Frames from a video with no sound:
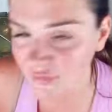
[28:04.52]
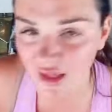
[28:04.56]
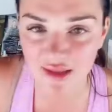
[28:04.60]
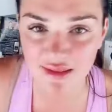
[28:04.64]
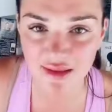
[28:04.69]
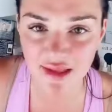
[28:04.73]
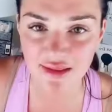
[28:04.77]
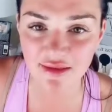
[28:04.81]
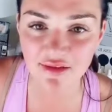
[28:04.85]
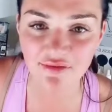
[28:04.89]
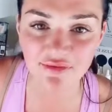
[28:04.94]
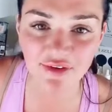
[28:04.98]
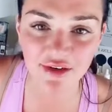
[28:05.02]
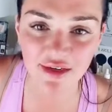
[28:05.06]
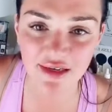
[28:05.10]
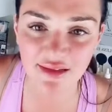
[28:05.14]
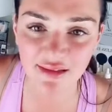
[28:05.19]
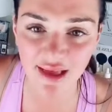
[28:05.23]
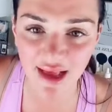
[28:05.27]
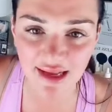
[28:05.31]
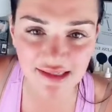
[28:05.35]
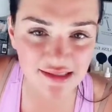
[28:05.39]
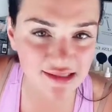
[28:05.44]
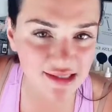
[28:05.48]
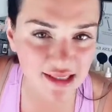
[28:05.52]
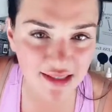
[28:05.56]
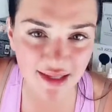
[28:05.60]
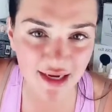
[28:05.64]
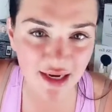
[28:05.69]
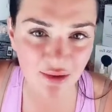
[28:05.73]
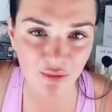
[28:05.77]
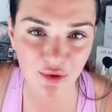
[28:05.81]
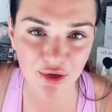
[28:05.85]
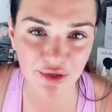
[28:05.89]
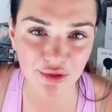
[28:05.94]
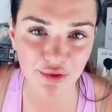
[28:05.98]
And then the very last thing that
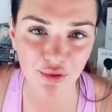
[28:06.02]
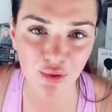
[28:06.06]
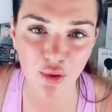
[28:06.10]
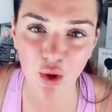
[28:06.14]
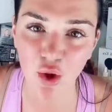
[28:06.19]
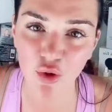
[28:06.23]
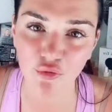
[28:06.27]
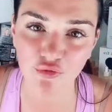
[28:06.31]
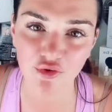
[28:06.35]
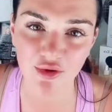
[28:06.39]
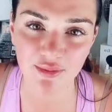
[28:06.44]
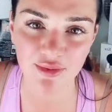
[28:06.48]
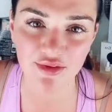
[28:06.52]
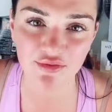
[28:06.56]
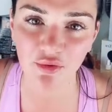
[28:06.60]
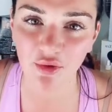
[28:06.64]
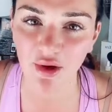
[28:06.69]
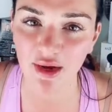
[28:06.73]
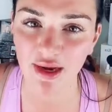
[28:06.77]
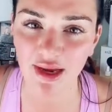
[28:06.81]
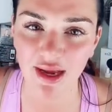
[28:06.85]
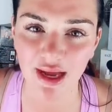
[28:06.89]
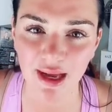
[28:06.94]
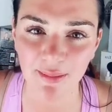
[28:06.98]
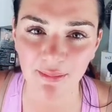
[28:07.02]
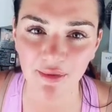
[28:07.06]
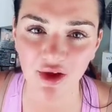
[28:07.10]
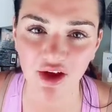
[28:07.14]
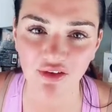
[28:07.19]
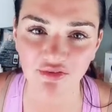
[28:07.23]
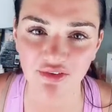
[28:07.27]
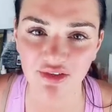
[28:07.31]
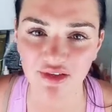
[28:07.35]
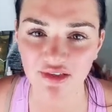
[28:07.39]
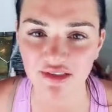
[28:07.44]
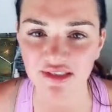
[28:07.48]
I wanna go over before I hop
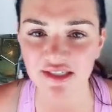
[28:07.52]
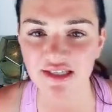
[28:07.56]
off here